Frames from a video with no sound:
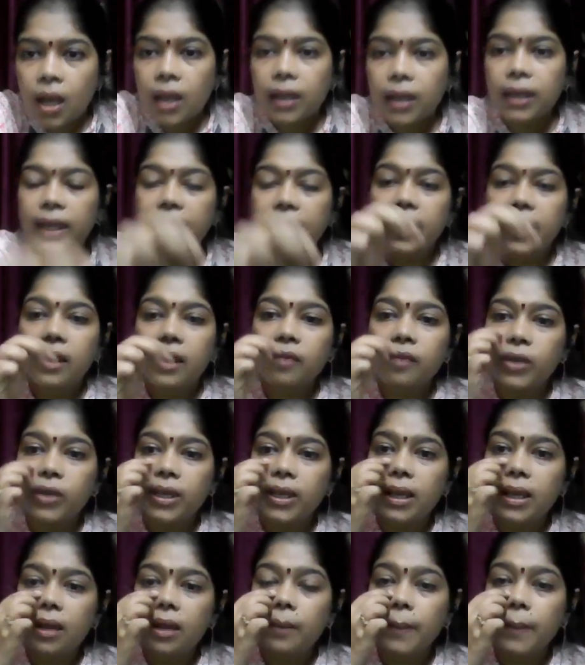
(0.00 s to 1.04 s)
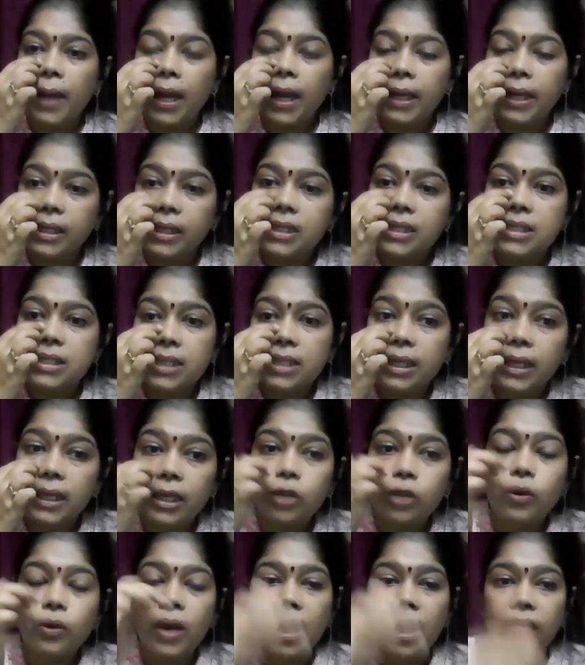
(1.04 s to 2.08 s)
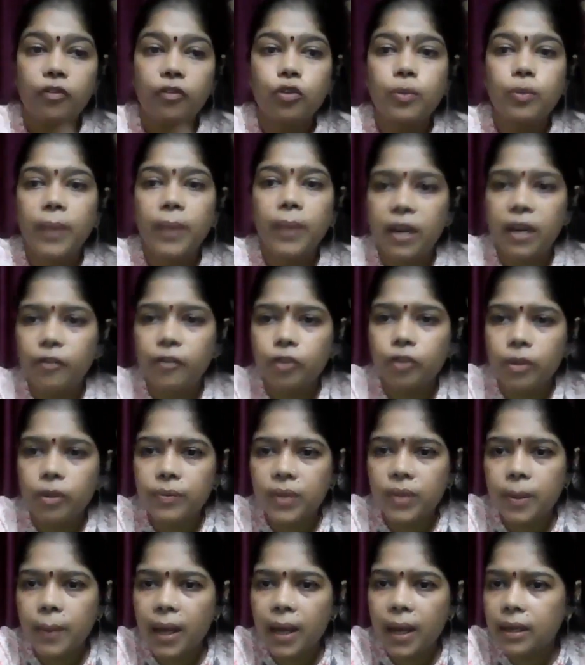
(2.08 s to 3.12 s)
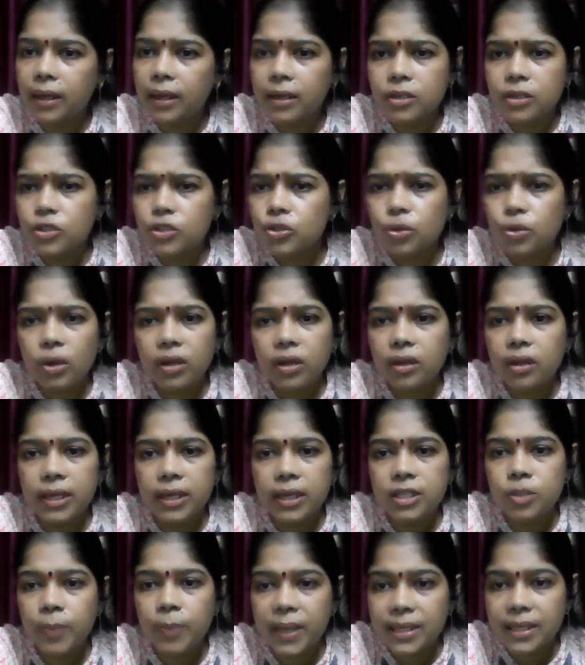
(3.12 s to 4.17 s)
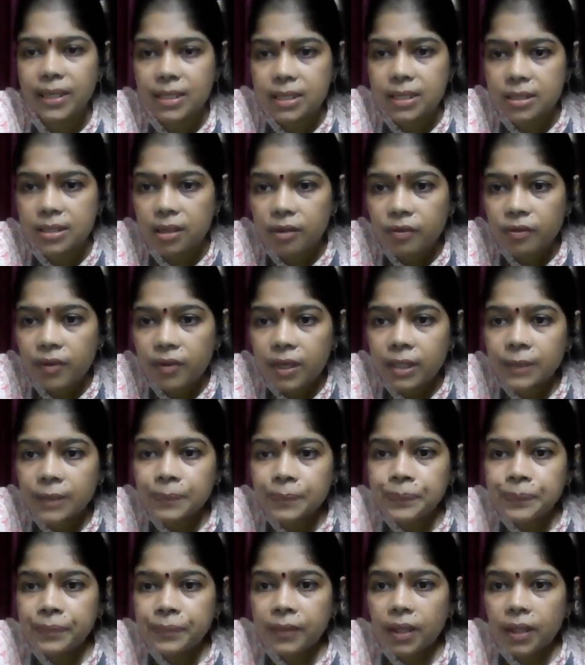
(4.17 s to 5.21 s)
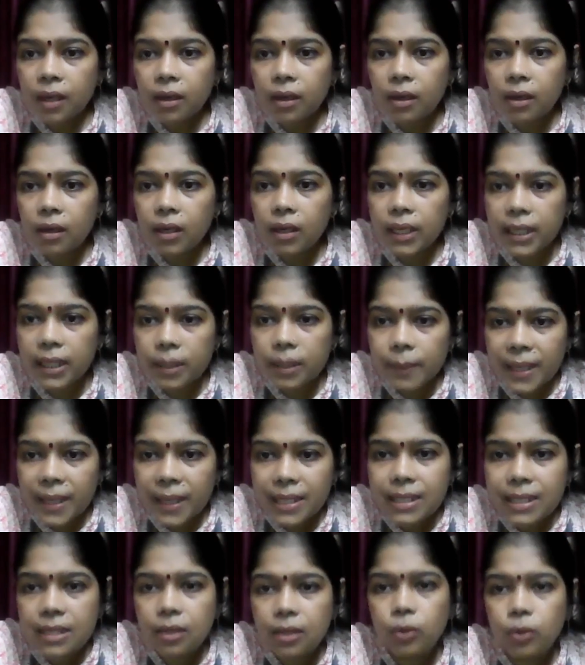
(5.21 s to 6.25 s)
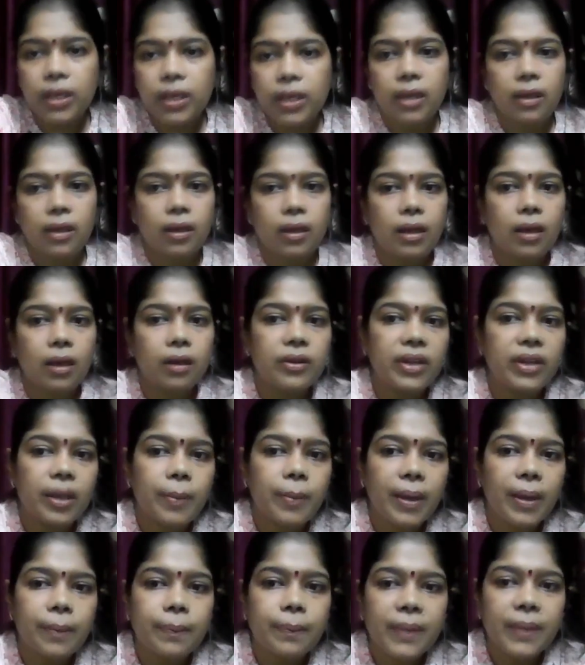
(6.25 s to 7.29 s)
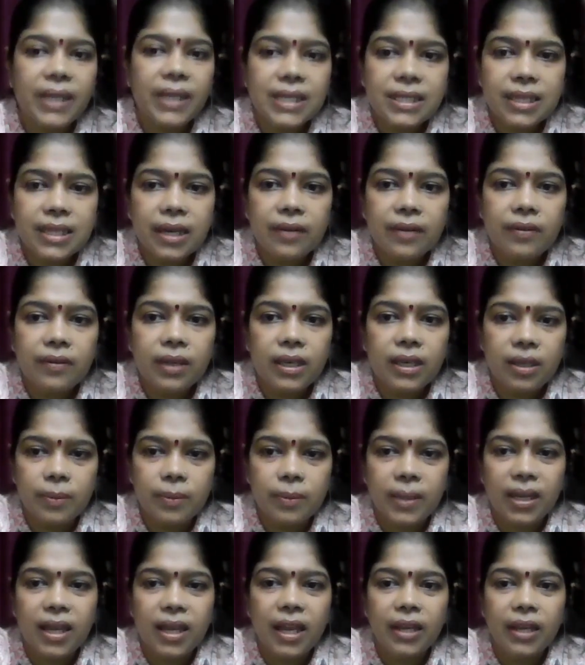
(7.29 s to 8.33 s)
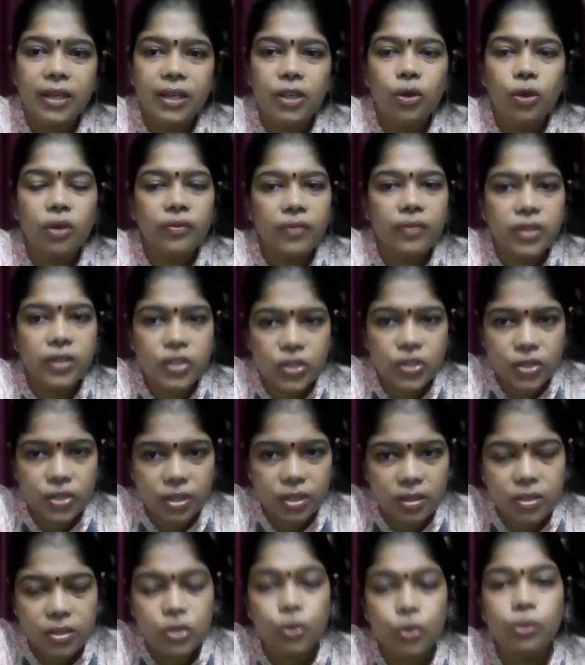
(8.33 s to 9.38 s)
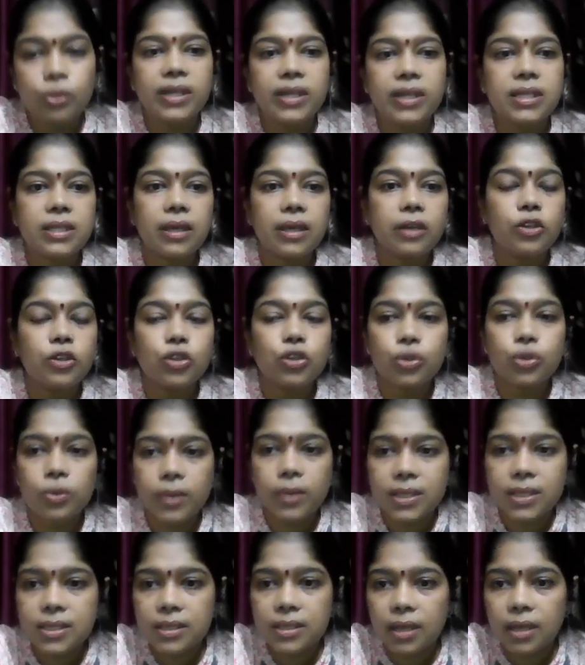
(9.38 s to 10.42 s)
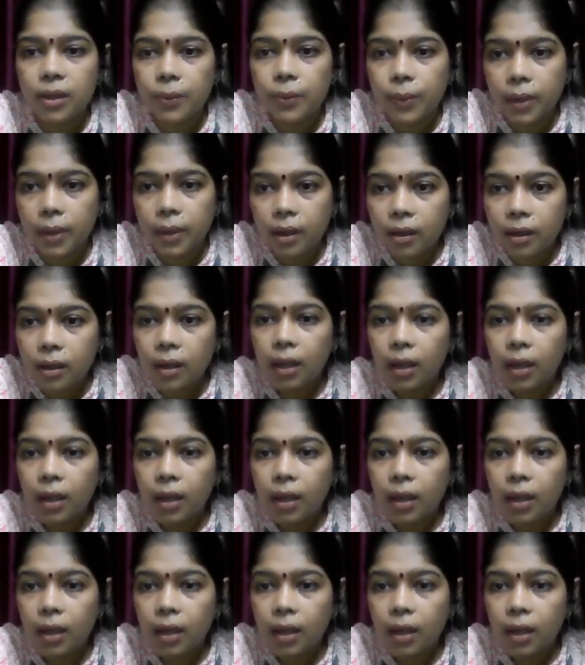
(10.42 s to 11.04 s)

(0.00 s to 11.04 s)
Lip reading: Clay we can buy. Yes, clay you have to buy from the market. It's not expensive. Email, okay. Ria ma'am, please send the email ID on which students can show us their work.